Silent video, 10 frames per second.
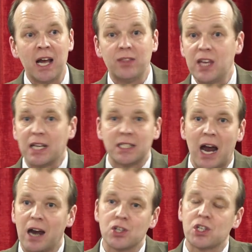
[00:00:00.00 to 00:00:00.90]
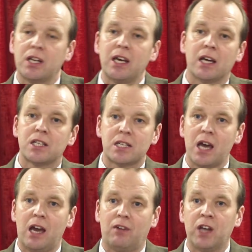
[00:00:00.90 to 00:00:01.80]
and the entire city gets
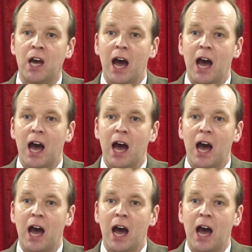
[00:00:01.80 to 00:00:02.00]
saved.